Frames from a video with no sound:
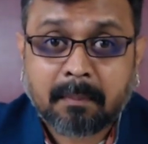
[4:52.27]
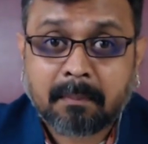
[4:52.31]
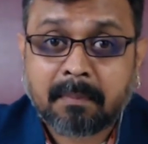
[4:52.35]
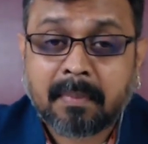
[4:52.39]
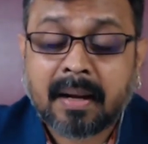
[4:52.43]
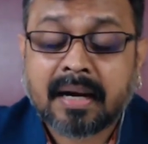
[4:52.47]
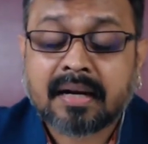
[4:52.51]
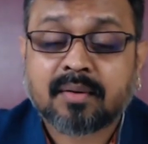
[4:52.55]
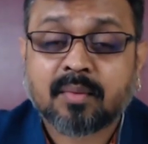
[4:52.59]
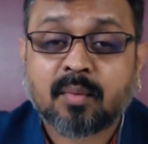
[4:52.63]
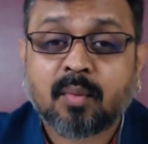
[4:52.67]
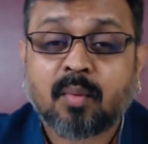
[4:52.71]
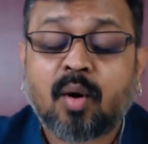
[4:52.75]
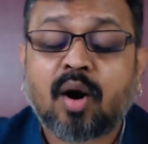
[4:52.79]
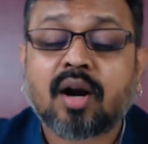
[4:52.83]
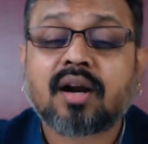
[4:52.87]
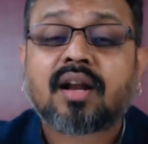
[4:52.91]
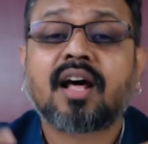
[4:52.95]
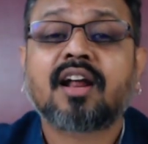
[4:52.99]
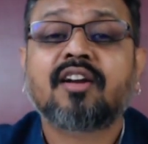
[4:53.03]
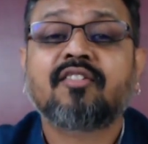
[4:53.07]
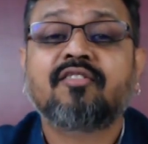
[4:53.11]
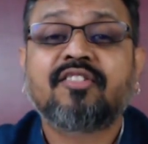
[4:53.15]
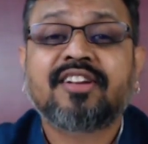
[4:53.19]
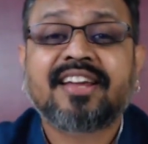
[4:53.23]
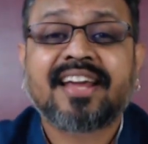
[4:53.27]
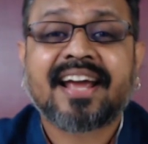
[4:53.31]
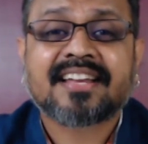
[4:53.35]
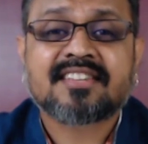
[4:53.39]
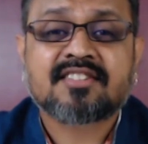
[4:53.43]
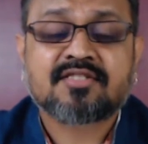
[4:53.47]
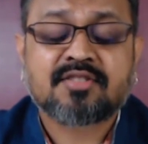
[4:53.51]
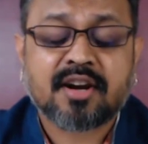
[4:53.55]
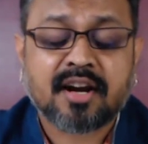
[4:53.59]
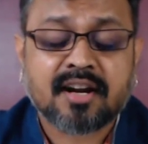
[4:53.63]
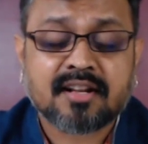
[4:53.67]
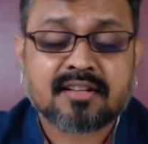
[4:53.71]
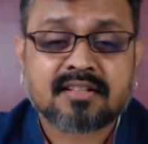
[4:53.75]
but what are we as
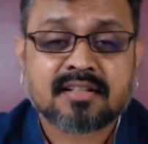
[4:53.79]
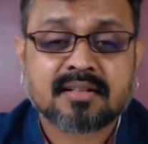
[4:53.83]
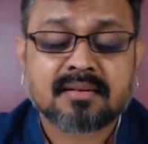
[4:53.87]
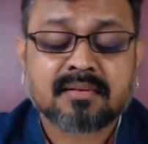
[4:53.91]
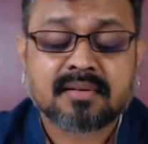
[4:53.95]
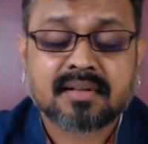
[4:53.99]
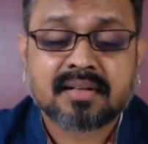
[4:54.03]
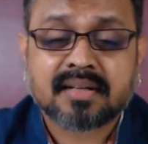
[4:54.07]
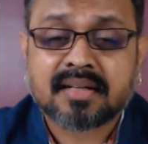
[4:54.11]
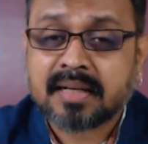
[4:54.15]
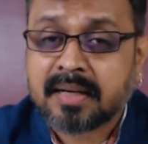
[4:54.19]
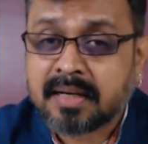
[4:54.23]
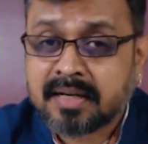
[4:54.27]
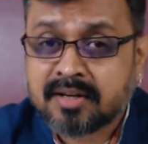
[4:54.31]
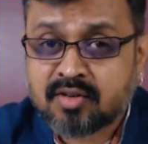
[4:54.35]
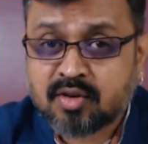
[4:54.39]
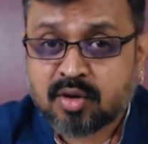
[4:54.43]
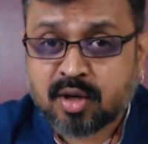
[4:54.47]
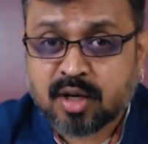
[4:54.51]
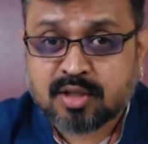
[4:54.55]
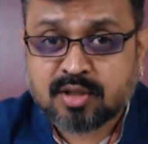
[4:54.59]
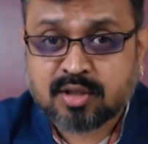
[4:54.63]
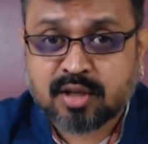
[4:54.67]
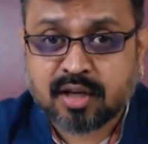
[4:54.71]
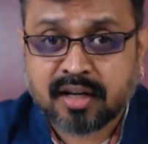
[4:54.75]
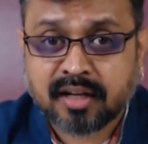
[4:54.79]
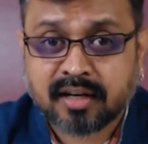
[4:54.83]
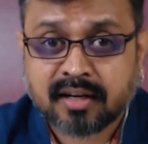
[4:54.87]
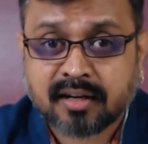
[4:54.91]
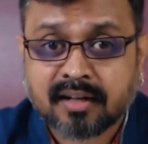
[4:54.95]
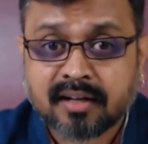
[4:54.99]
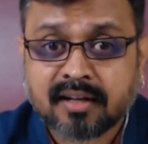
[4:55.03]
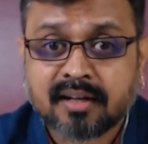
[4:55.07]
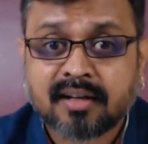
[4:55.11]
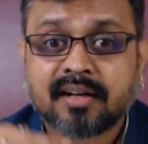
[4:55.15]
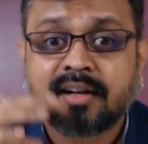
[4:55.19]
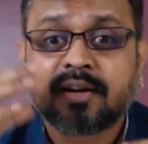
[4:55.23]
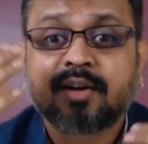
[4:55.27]
traders interested in?
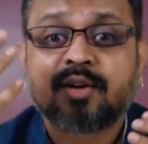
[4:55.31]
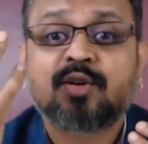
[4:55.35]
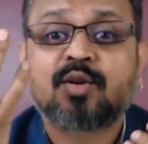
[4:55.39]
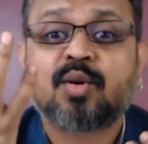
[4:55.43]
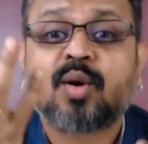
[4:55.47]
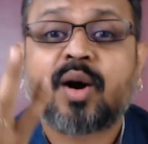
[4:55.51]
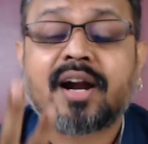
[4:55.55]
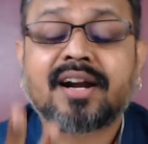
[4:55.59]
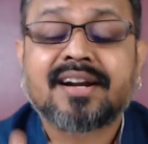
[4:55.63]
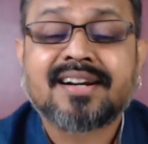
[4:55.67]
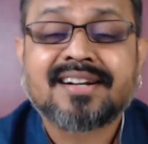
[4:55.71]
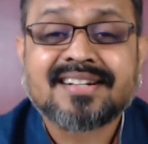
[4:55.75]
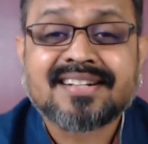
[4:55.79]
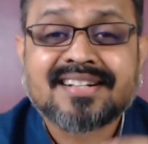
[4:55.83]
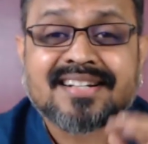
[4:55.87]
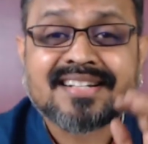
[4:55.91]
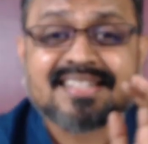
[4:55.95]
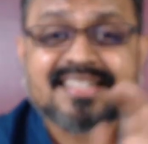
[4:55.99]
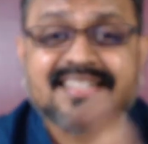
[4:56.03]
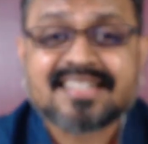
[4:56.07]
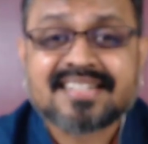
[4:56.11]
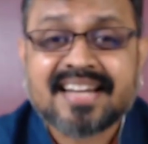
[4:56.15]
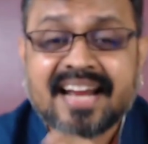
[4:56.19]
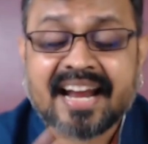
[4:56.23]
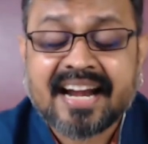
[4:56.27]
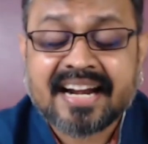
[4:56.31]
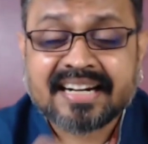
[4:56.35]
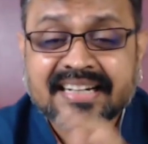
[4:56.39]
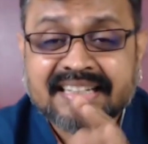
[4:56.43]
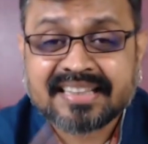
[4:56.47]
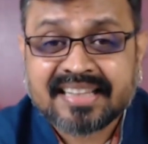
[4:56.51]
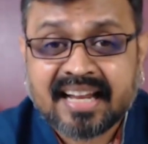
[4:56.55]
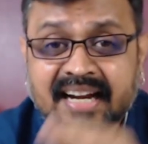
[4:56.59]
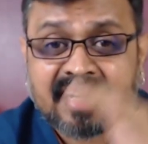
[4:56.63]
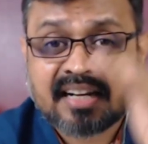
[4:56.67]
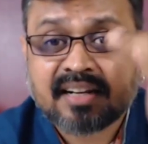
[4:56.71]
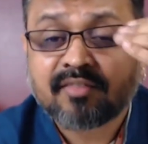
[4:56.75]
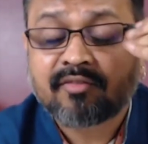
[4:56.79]
To understand
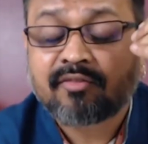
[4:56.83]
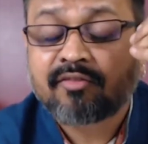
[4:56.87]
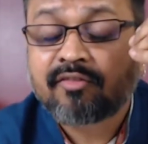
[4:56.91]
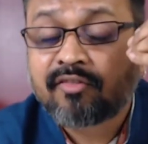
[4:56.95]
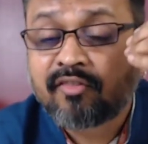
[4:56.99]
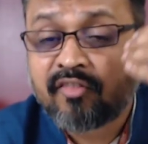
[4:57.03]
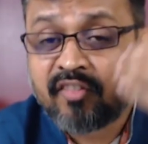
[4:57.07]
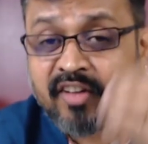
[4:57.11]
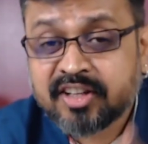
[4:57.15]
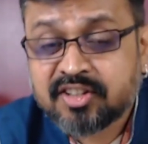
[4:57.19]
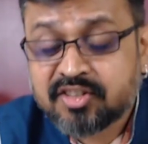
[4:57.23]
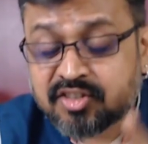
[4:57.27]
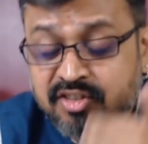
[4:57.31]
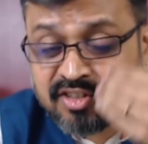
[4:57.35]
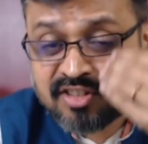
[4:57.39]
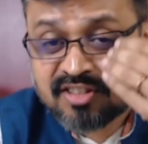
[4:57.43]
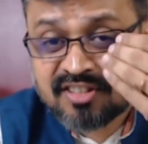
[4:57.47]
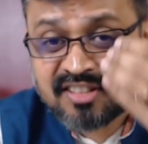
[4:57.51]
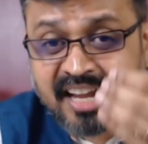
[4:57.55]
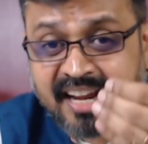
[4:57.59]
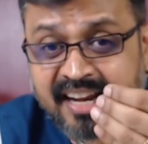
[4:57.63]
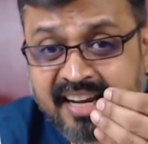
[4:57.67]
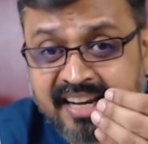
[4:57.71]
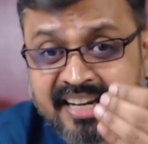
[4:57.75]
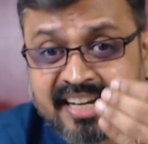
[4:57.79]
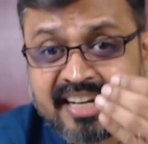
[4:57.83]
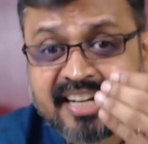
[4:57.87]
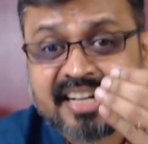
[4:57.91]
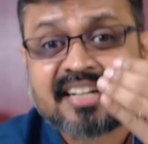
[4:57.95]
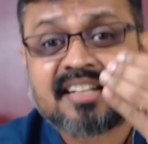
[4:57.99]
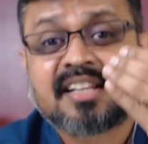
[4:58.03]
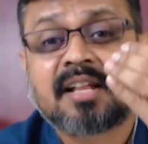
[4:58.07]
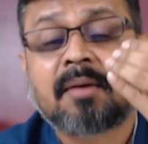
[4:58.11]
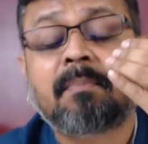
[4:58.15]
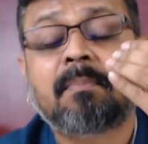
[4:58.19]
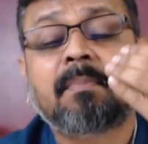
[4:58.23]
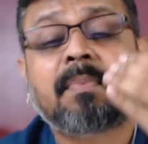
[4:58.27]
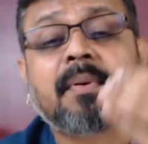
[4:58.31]
that which
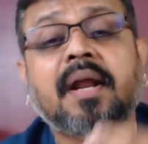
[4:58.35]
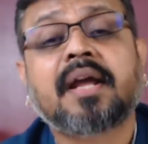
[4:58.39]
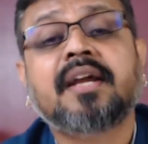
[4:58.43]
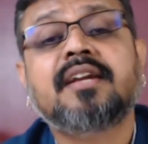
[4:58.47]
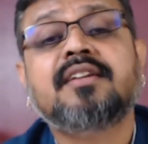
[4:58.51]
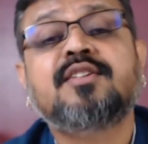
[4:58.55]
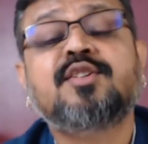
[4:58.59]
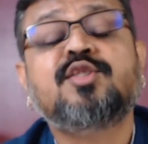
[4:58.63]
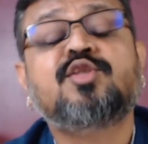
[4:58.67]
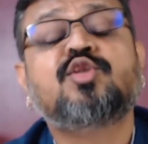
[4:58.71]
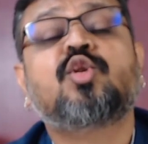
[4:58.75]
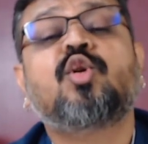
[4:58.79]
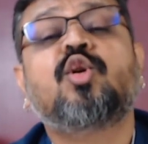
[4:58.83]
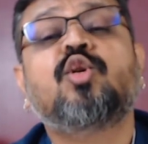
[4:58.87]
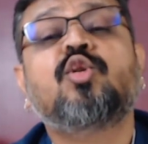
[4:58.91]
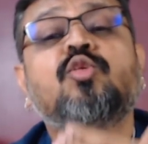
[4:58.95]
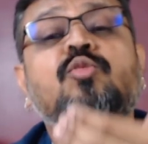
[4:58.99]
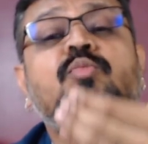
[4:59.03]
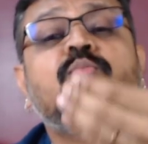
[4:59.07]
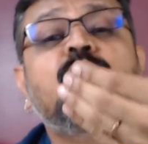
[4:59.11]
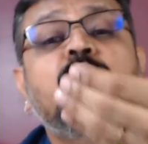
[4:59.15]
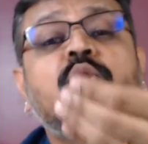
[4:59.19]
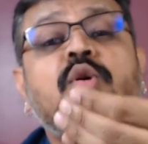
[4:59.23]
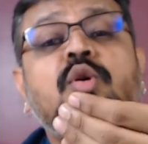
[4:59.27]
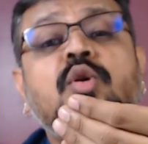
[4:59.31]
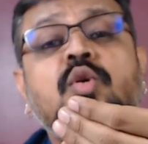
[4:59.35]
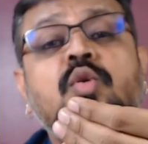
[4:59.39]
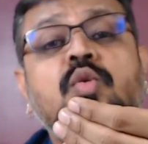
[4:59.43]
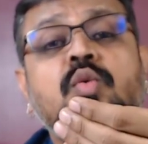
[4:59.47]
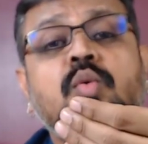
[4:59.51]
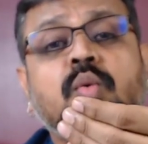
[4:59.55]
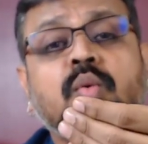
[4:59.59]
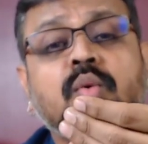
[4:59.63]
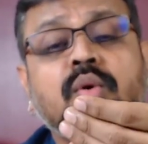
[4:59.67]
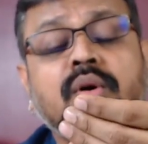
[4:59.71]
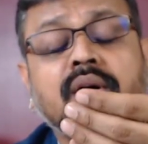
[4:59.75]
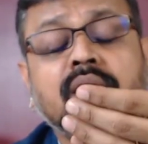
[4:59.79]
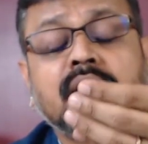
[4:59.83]
side the price is going to
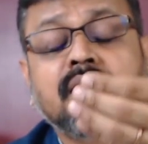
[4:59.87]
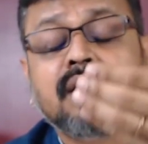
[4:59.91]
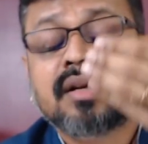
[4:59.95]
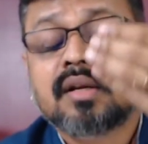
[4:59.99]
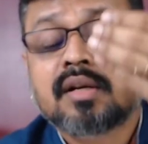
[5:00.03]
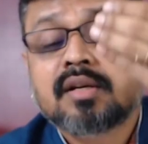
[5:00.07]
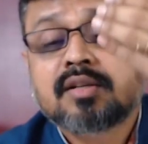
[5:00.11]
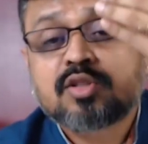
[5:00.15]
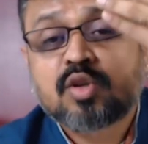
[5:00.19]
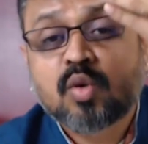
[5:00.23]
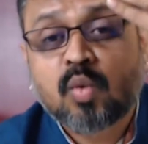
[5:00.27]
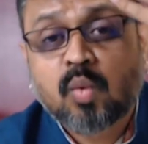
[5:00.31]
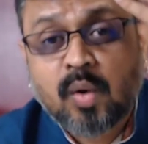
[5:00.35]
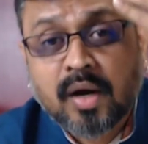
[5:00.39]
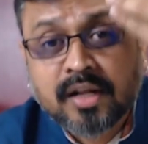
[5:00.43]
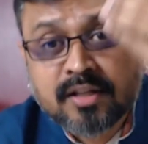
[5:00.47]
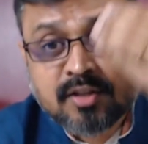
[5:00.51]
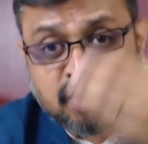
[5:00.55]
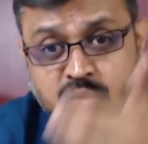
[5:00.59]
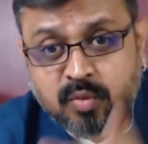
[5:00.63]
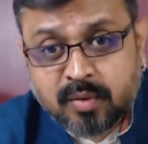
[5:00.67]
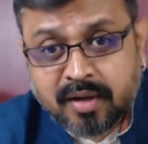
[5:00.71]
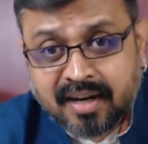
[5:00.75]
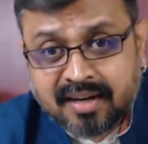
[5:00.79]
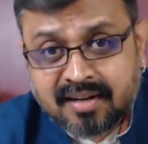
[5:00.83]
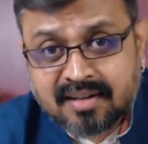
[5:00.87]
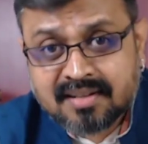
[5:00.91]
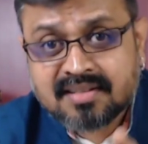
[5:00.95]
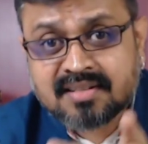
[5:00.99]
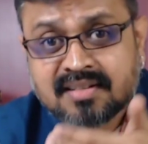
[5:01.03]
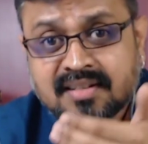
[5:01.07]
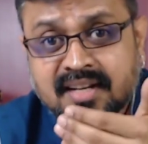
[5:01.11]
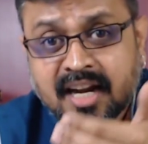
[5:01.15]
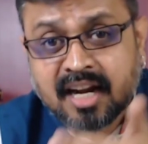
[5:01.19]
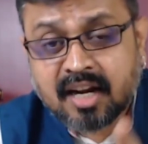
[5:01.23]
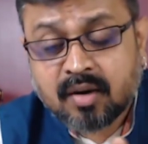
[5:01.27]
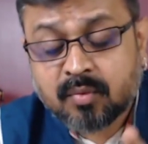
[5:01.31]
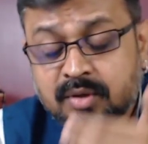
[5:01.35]
move. So once we
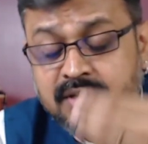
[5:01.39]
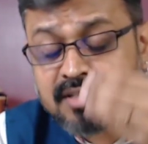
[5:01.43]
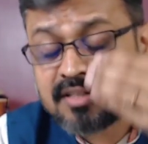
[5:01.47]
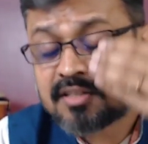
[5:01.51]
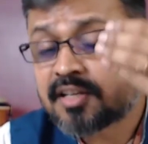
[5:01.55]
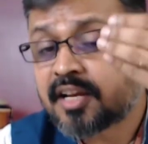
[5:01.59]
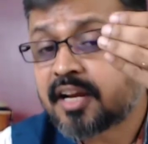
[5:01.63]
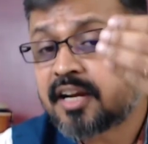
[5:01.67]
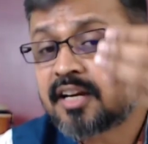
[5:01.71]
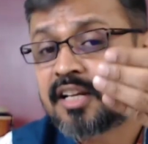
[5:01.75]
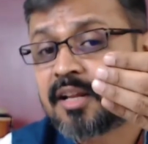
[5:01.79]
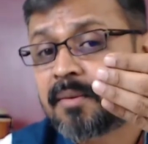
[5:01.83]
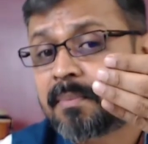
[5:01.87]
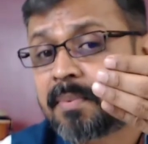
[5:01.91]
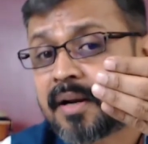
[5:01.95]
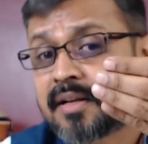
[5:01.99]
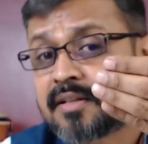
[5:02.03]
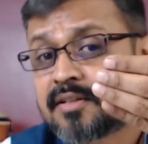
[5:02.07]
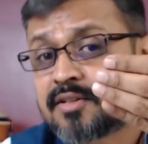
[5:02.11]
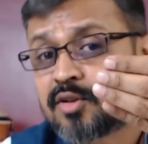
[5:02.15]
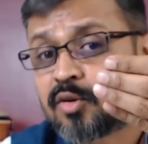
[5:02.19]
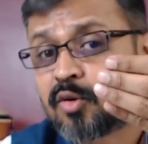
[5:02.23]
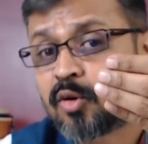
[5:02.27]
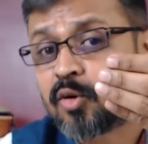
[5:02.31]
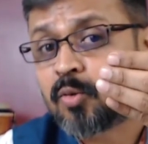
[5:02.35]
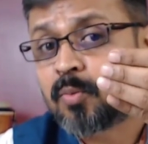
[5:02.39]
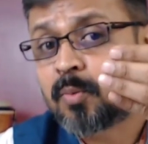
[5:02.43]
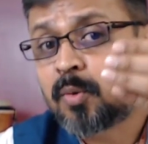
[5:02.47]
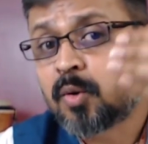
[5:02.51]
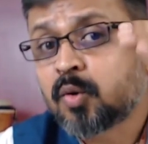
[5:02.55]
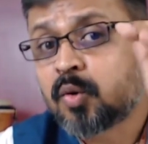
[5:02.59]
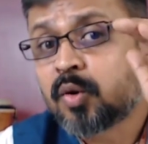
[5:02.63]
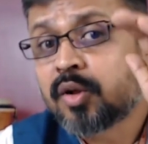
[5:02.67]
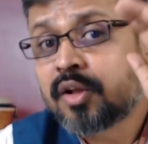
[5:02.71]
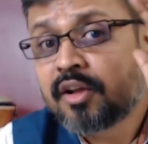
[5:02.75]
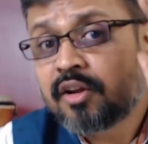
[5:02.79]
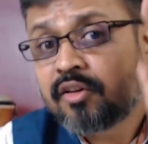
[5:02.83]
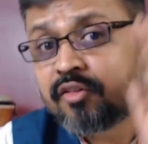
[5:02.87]
understand which side the price is going to
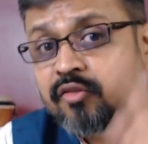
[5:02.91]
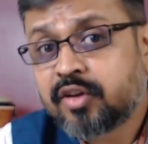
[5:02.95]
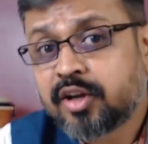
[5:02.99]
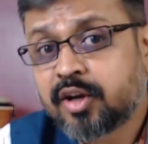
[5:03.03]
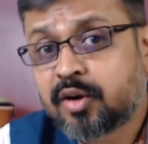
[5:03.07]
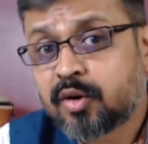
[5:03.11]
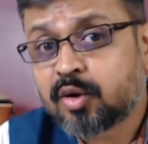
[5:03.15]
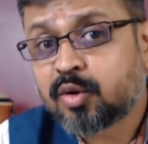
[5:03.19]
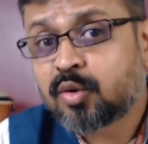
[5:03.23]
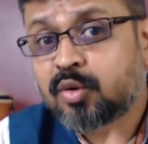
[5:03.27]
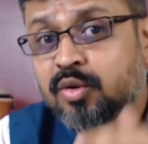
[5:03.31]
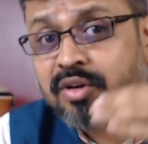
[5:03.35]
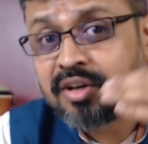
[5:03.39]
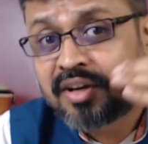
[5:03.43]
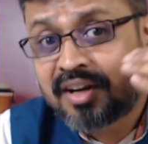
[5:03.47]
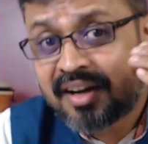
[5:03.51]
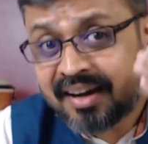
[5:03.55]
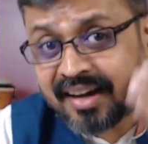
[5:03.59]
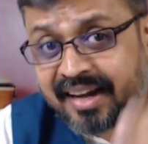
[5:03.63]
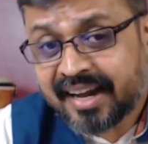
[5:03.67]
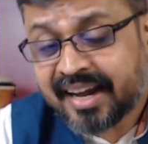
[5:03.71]
move, we're going to